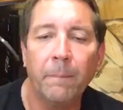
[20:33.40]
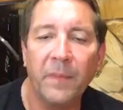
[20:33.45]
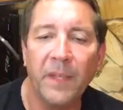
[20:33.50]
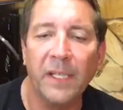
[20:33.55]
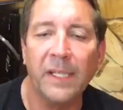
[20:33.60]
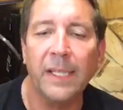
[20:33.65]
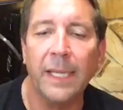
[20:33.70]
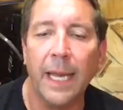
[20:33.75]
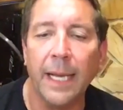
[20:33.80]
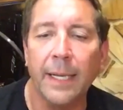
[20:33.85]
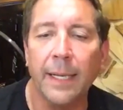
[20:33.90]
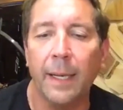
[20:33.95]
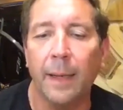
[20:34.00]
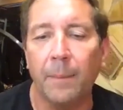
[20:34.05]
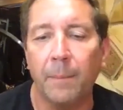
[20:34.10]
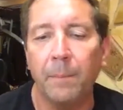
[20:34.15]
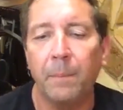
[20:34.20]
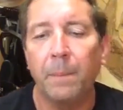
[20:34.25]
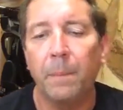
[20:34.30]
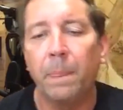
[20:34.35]
The
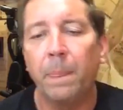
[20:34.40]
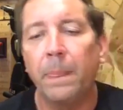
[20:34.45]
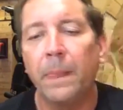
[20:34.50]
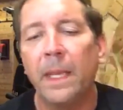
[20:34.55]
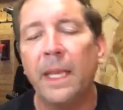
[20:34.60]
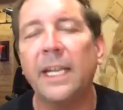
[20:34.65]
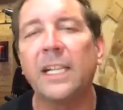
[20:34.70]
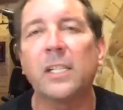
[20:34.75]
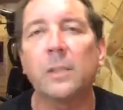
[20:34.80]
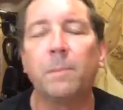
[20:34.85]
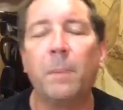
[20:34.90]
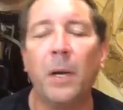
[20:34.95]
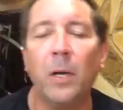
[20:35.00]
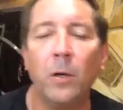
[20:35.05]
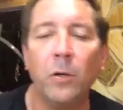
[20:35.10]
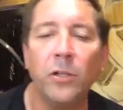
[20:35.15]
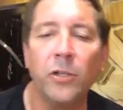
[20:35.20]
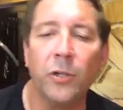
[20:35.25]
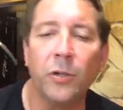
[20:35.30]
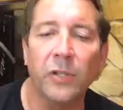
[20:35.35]
second,
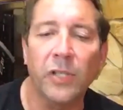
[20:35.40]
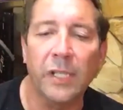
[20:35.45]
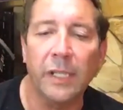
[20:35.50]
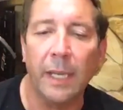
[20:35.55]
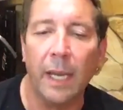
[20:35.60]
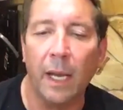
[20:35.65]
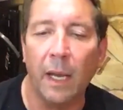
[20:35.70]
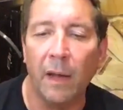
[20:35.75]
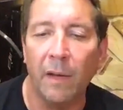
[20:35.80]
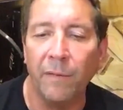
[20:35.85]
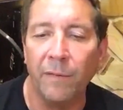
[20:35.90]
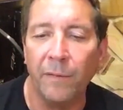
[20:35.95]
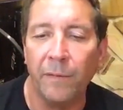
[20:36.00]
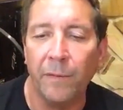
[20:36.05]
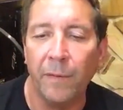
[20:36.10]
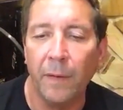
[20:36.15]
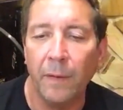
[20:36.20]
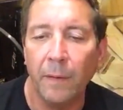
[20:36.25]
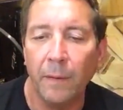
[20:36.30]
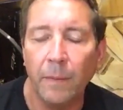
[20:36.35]
expose
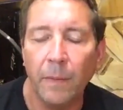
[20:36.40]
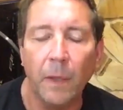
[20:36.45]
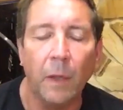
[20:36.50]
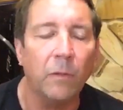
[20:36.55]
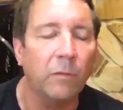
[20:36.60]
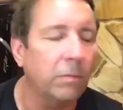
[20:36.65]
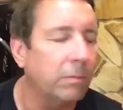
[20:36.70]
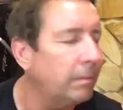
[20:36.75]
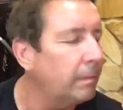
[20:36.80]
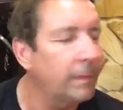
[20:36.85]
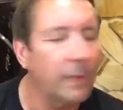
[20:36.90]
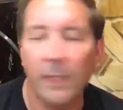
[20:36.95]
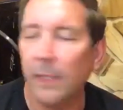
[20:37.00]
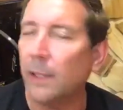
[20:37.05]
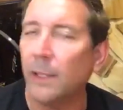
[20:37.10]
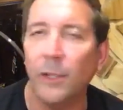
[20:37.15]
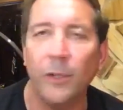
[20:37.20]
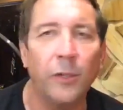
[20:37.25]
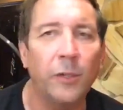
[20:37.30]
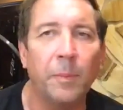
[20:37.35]
yourself. No,
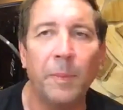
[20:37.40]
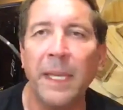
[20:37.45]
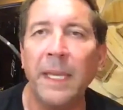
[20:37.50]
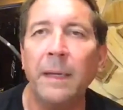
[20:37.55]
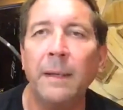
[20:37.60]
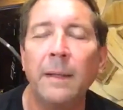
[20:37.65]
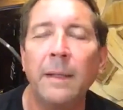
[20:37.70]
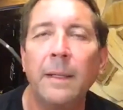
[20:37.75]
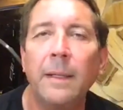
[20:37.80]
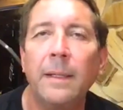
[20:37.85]
excuse me.